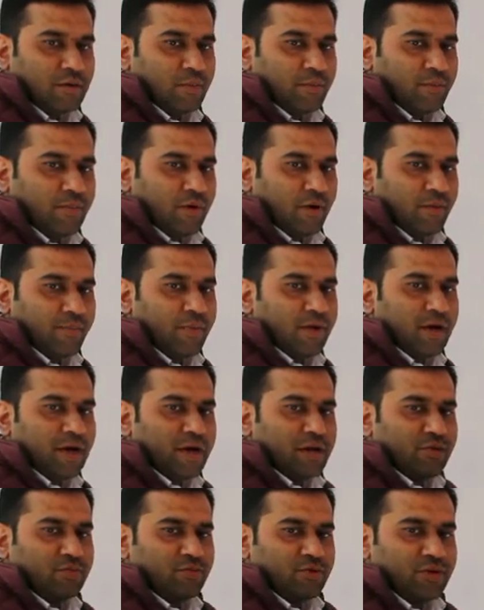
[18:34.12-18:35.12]
proper
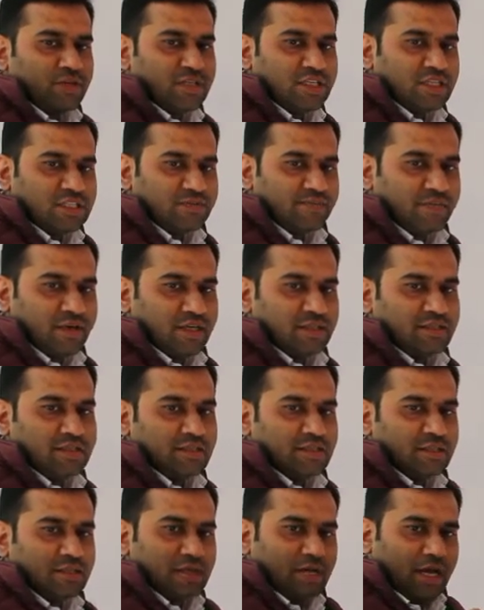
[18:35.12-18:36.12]
removing this
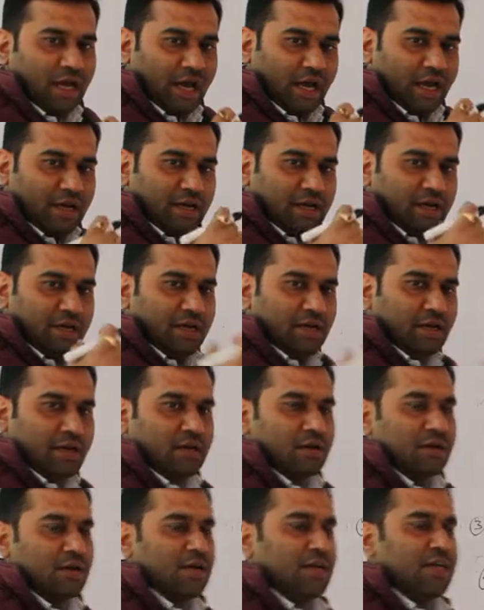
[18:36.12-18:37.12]
space and
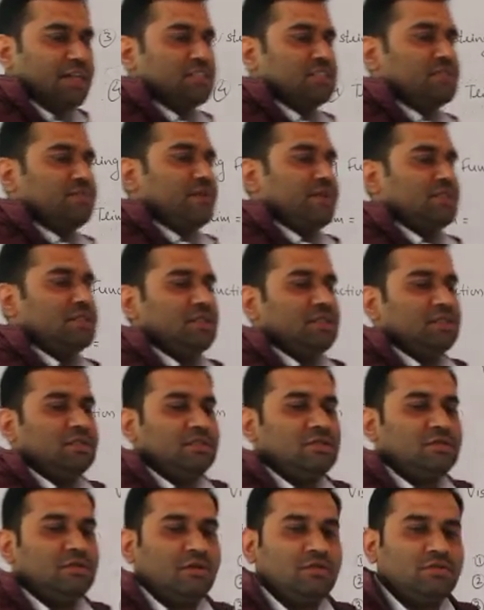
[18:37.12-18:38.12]
leading spaces
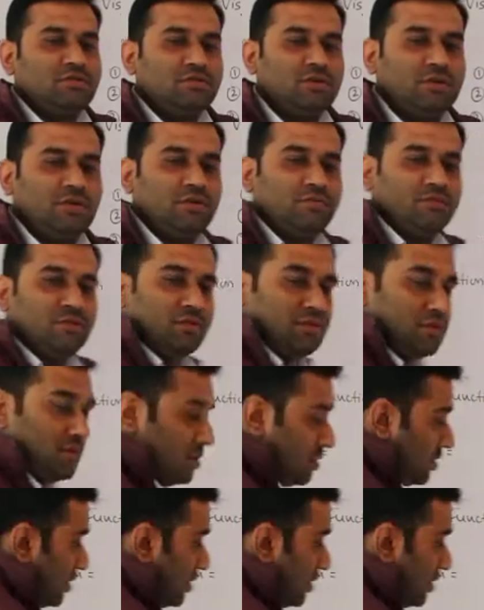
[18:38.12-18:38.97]
is also removed.